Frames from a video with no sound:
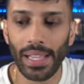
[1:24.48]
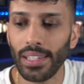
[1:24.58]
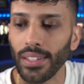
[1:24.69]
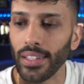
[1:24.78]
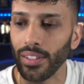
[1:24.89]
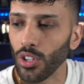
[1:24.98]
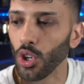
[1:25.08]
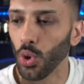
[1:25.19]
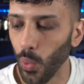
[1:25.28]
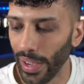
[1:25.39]
made in
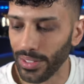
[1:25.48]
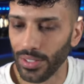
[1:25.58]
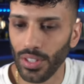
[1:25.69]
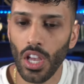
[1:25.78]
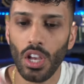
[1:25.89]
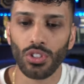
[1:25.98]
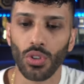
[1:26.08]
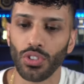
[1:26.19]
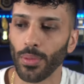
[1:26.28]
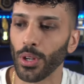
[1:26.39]
Kuwait.
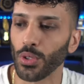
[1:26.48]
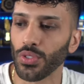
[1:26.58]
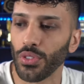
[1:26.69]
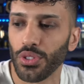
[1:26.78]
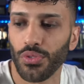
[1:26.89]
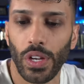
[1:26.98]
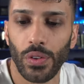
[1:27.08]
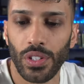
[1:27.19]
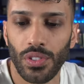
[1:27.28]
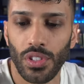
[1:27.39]
So some of the notes for this
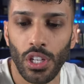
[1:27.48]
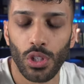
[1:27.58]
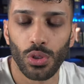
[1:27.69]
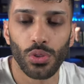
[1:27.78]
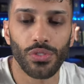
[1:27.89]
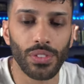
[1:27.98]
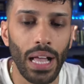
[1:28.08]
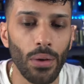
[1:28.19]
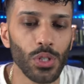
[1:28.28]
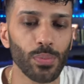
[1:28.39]
fragrance include
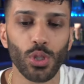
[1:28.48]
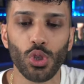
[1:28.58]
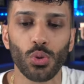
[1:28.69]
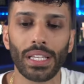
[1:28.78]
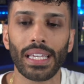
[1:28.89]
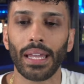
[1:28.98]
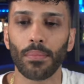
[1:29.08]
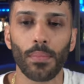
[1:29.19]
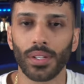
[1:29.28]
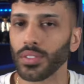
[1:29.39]
flowers, patchouli,
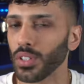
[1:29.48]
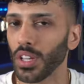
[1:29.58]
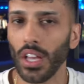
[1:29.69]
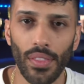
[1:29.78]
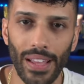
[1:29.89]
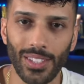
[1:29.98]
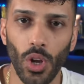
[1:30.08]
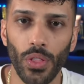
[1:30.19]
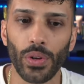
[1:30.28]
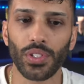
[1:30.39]
and musk. That's
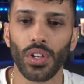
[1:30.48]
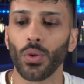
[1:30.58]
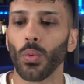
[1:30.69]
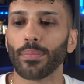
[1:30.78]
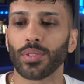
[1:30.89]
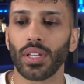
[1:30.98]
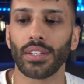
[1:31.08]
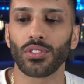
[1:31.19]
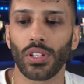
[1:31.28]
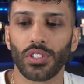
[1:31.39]
all there is on the
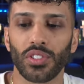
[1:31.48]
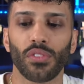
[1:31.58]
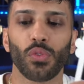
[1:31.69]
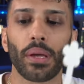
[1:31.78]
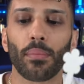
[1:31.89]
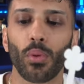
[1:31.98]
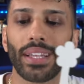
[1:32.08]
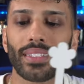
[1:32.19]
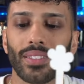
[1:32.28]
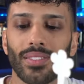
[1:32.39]
website. So let's see if we can
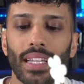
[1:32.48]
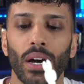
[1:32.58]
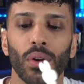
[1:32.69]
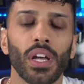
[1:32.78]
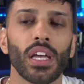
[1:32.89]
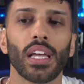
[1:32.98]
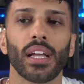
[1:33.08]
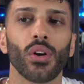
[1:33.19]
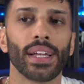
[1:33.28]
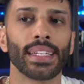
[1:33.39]
break this down
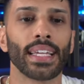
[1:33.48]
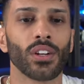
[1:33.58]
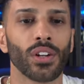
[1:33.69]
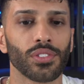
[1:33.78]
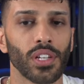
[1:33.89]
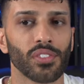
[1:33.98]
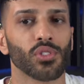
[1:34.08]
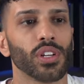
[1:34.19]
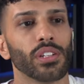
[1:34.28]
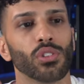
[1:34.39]
and go ahead and get it on a
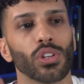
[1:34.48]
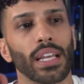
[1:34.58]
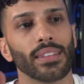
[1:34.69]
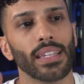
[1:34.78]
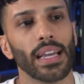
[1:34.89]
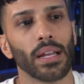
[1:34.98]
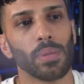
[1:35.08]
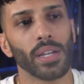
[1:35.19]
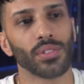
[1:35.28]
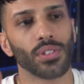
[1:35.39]
tester and look at the
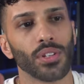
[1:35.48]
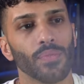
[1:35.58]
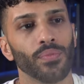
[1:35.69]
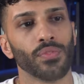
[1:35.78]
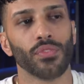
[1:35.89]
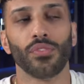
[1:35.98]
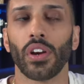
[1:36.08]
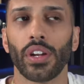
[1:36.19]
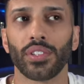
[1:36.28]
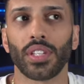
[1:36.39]
atomizer.
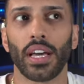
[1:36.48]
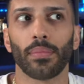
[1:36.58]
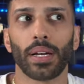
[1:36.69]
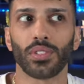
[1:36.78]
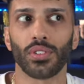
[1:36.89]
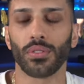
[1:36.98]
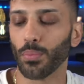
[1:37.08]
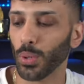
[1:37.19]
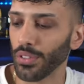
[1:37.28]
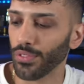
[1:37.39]
Very nice atomizer,
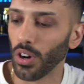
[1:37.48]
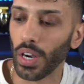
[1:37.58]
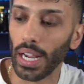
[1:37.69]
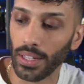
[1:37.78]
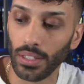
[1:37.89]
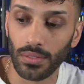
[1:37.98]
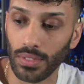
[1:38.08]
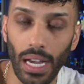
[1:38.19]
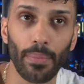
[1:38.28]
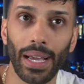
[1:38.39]
pretty far and
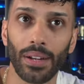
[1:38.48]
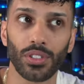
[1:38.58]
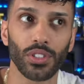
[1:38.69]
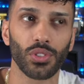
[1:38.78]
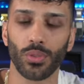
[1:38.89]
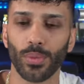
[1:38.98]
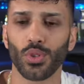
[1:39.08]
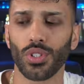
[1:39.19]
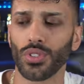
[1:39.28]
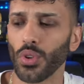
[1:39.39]
not bad of a
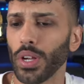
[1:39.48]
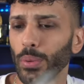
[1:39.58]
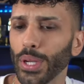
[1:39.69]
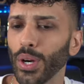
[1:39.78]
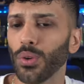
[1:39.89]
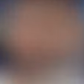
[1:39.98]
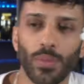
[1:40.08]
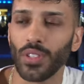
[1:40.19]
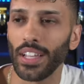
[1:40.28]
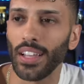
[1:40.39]
distribution. So here we go. It
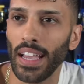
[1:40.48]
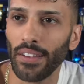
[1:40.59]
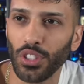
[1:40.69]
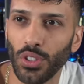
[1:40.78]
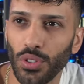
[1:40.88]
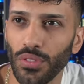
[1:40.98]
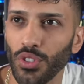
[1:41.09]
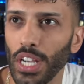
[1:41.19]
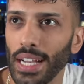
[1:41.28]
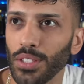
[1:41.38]
smells like a hefty dose
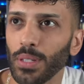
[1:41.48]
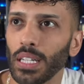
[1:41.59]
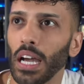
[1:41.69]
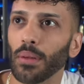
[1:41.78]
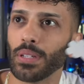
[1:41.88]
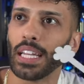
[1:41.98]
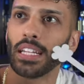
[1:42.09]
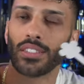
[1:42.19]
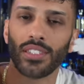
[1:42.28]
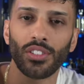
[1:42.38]
of jasmine. I'm
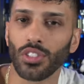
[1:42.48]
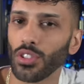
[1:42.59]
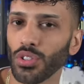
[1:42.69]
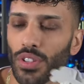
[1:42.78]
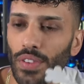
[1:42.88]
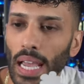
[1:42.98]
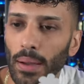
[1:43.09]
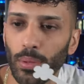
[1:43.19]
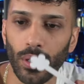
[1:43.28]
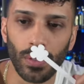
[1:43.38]
getting a decent dose of
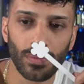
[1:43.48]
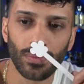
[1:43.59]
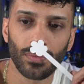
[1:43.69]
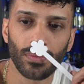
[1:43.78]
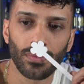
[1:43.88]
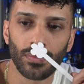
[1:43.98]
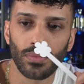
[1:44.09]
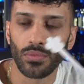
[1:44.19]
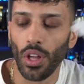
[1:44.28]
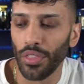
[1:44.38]
amber.
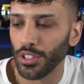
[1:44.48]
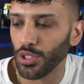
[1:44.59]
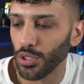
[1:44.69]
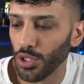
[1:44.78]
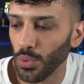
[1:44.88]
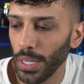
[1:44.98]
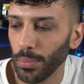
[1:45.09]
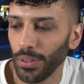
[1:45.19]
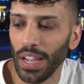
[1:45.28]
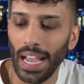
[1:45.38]
Nothing too sweet,
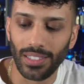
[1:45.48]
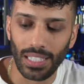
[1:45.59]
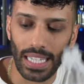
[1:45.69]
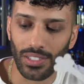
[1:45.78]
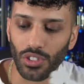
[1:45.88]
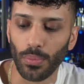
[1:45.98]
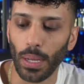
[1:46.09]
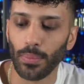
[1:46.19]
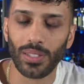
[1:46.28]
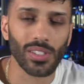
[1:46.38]
but if I had to guess, there
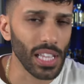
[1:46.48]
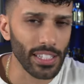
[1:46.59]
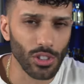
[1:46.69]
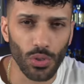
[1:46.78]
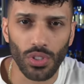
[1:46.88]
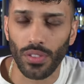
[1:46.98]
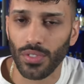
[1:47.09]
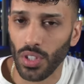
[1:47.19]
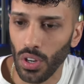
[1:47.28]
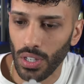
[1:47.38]
might be a slight dose
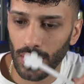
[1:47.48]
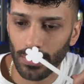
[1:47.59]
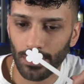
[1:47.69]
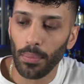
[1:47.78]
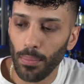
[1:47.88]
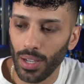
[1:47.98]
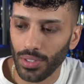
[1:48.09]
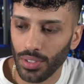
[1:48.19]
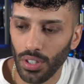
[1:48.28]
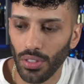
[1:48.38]
of tonka and
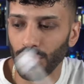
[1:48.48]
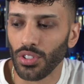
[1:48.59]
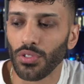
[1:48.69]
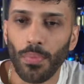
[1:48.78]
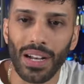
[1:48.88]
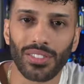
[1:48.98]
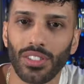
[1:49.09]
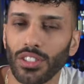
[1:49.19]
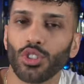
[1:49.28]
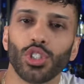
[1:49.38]
musk. This is
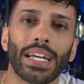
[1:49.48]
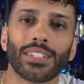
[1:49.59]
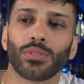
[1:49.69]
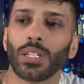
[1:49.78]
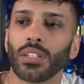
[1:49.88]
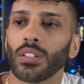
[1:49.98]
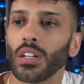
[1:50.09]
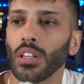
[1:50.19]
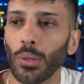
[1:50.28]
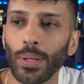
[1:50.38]
musk, jasmine,
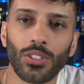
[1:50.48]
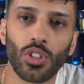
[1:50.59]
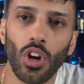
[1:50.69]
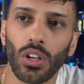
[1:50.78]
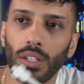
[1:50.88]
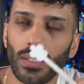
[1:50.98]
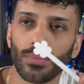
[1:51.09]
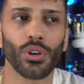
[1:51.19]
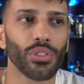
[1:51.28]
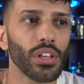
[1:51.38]
a little bit of tonka,
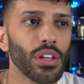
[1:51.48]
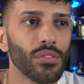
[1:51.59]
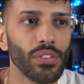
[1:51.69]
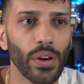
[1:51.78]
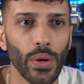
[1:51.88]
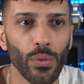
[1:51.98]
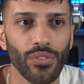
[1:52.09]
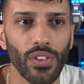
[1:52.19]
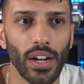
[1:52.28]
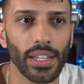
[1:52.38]
earthy, very
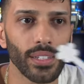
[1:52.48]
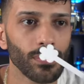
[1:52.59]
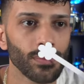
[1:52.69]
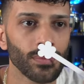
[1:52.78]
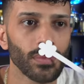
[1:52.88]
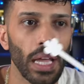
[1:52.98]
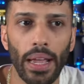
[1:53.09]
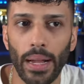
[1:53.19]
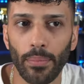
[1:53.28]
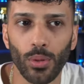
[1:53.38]
refined,
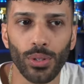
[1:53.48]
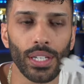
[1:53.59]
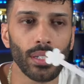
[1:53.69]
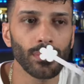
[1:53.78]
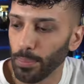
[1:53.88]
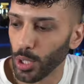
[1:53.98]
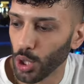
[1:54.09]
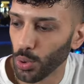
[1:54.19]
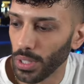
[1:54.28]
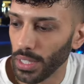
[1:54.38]
ambery, and
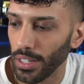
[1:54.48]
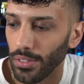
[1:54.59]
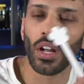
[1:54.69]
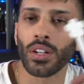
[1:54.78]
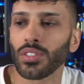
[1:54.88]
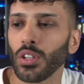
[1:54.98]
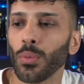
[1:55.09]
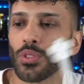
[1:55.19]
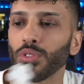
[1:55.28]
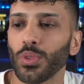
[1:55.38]
patchouli. It honestly
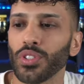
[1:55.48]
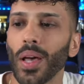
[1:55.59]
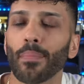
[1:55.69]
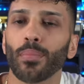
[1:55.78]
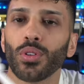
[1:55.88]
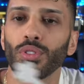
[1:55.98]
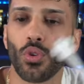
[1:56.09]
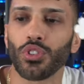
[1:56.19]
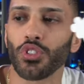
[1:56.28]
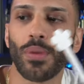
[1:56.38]
almost resembles
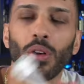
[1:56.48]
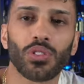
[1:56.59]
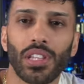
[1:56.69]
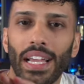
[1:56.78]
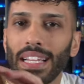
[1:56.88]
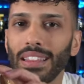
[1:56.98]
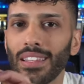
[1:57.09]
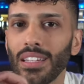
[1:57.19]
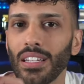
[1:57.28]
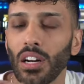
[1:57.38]
or smells like
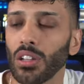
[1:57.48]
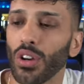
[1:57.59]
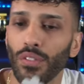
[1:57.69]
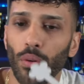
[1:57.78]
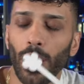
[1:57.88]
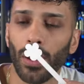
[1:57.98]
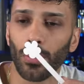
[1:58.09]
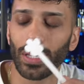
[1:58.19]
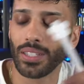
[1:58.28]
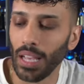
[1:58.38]
the color of the
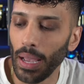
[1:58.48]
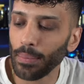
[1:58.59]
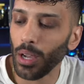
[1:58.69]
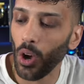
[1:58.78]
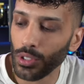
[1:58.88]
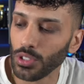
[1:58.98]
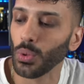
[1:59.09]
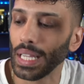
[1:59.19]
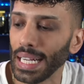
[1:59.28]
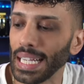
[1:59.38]
bottle because I am
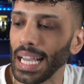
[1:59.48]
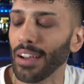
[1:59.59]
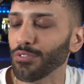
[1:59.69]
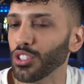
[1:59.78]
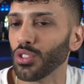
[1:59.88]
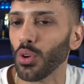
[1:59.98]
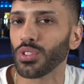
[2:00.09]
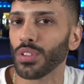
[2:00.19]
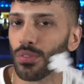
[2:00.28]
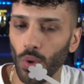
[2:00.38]
also getting a hefty
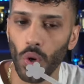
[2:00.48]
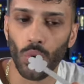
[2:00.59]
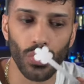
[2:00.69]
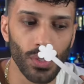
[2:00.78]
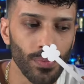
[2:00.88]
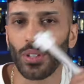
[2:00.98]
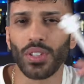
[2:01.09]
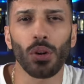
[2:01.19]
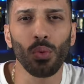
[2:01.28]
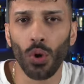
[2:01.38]
dose of rose. It smells
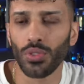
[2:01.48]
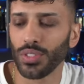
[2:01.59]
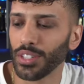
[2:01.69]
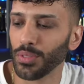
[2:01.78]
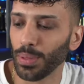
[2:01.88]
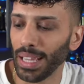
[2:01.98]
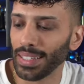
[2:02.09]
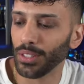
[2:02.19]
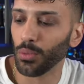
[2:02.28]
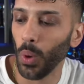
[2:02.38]
like a rose that's
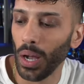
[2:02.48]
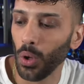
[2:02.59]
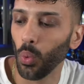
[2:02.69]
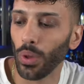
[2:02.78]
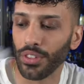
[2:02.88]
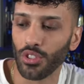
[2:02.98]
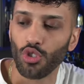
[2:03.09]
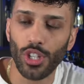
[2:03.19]
blended well with this